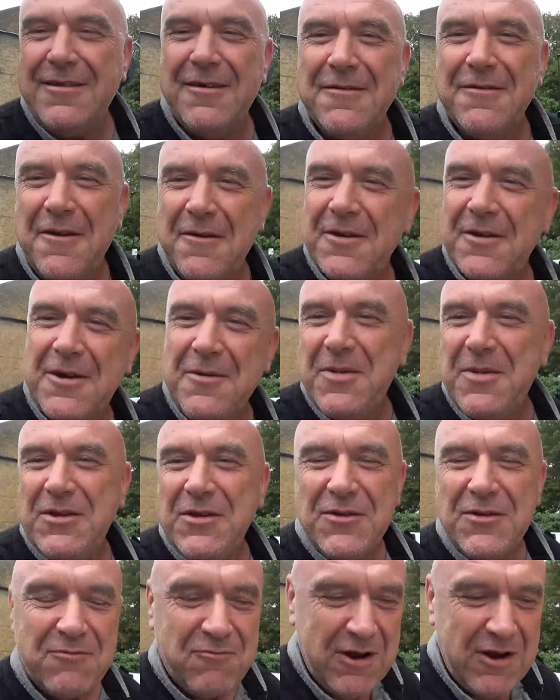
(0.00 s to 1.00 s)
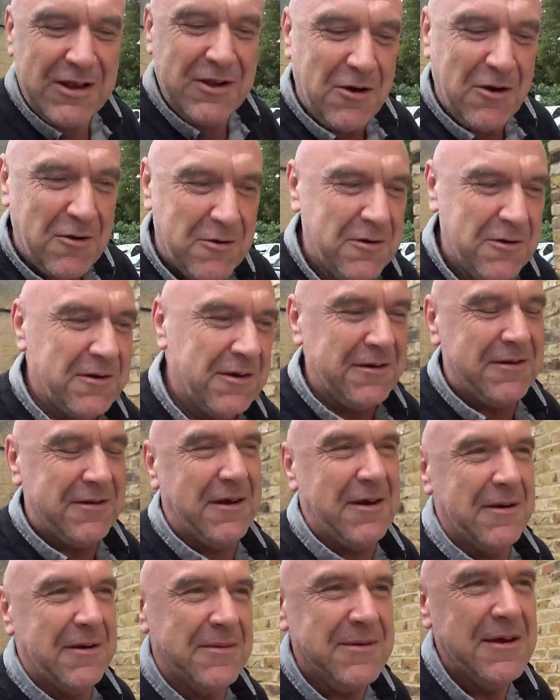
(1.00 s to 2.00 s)
I don't know, it can be just really awkward at
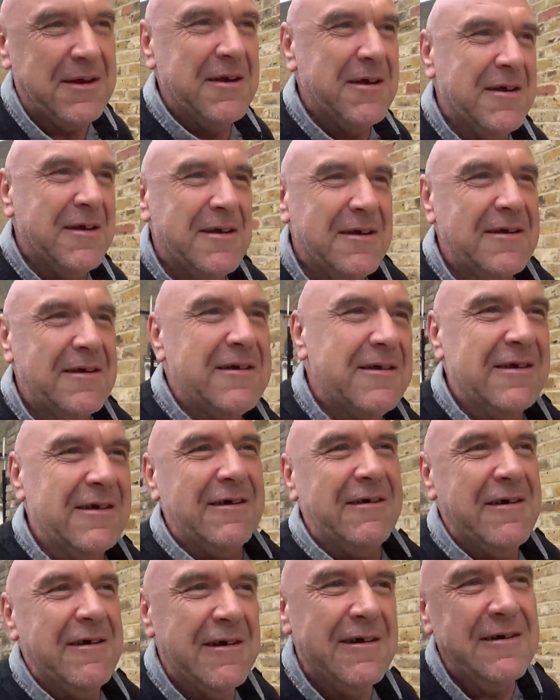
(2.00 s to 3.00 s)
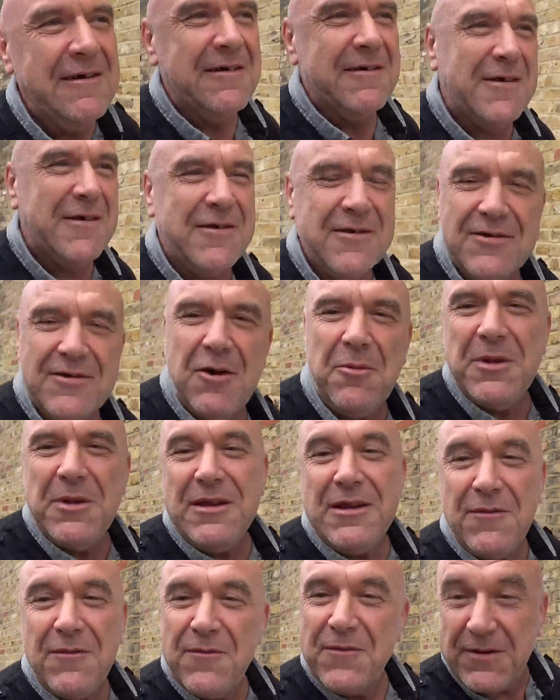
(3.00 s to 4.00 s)
times, you know? There's so
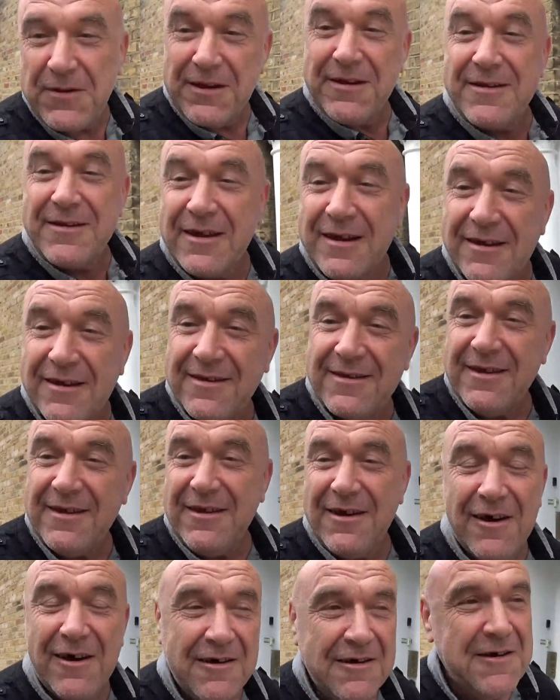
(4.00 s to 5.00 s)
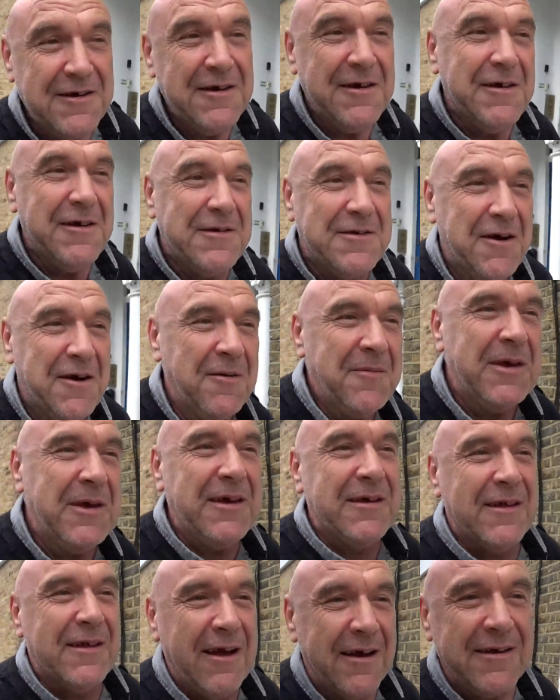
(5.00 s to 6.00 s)
many different things to consider you know what
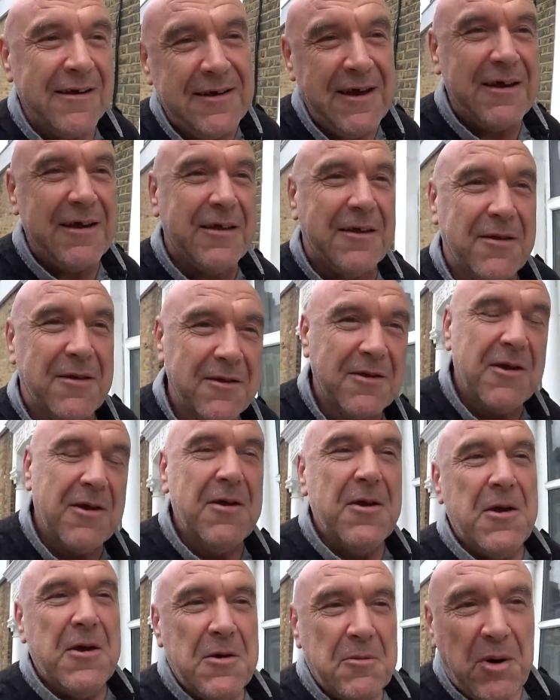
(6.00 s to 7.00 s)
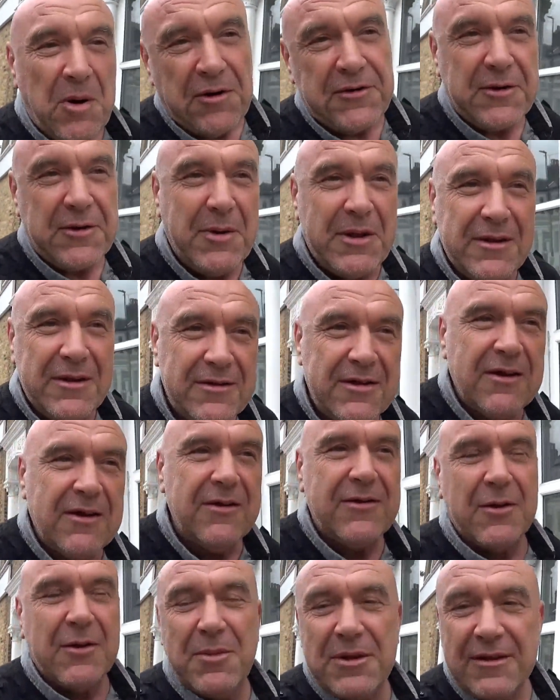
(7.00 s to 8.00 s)
I mean? Like I said, the possibility
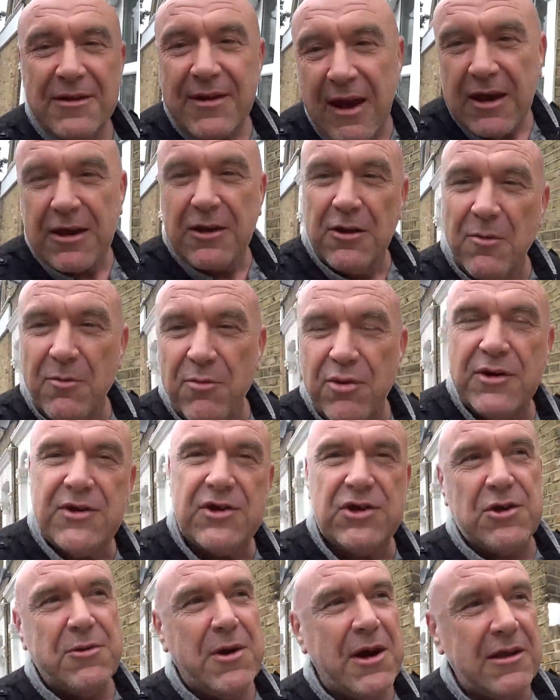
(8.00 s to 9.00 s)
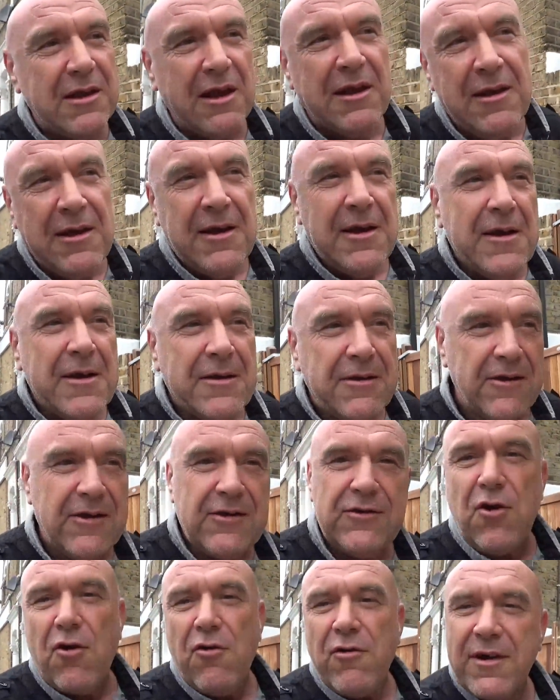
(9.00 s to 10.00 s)
of somebody taking umbrage to it, the, the
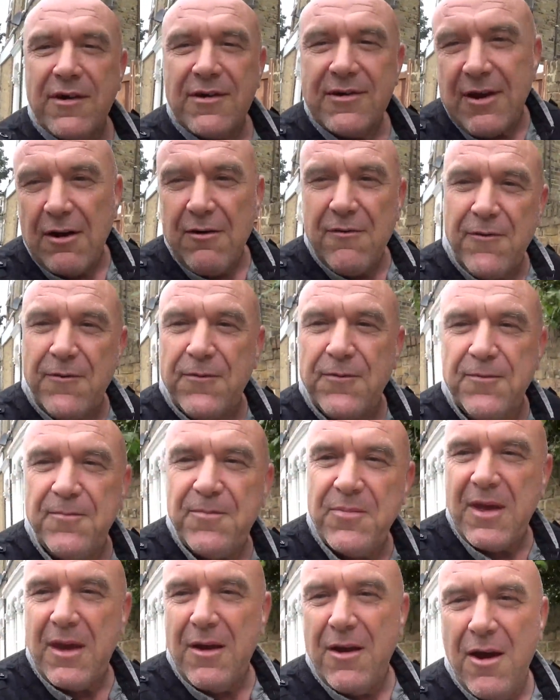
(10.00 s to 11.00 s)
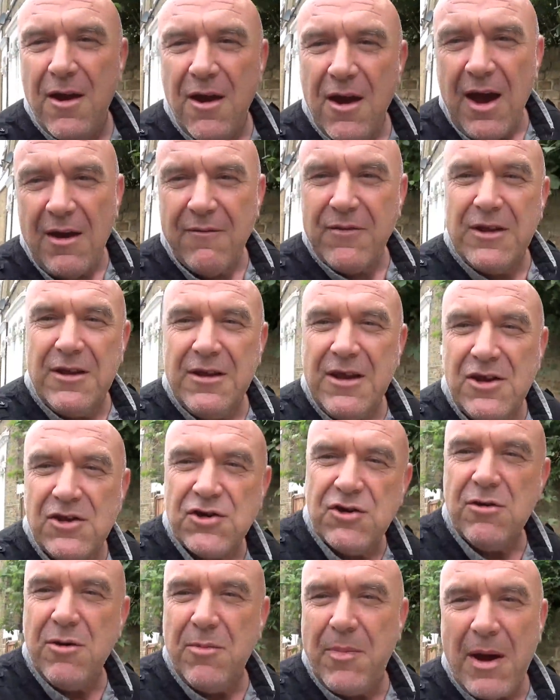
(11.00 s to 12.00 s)
store itself uh, having an
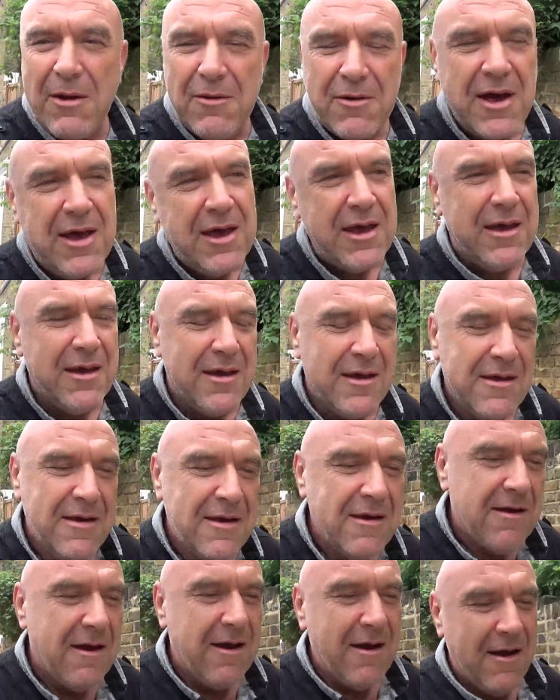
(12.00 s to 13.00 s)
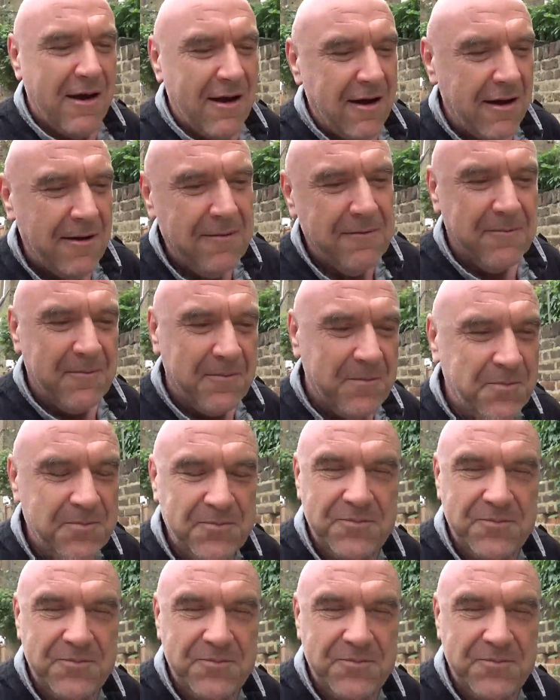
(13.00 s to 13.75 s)
issue about it, um,